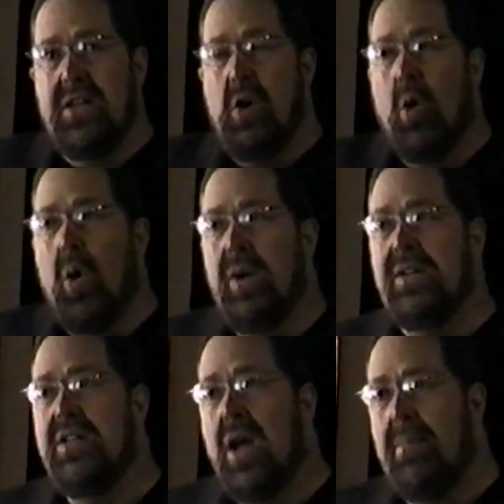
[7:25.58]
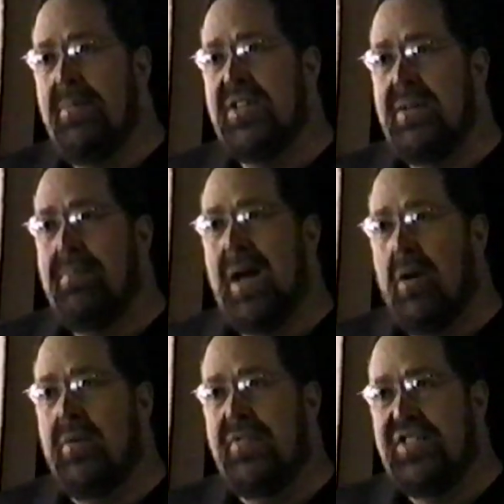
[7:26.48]
the all-encompassing
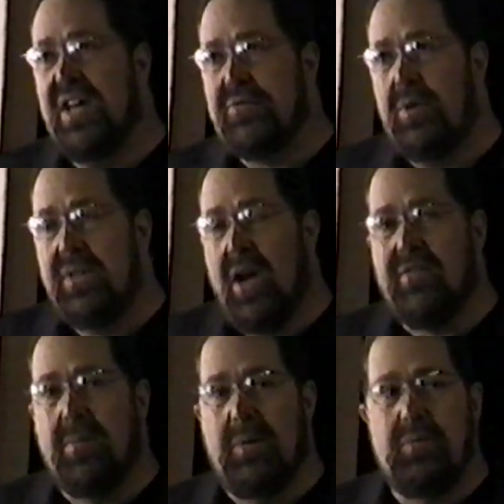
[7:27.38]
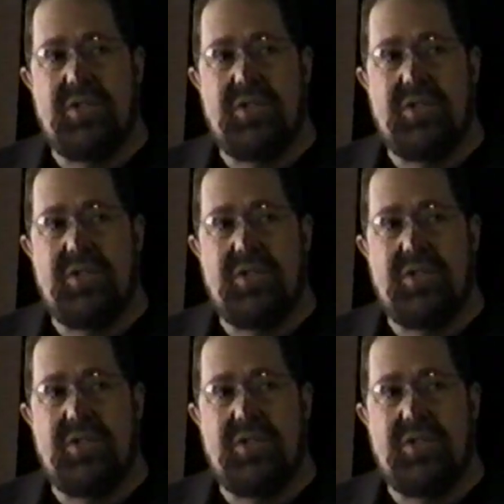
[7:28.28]
power of central government,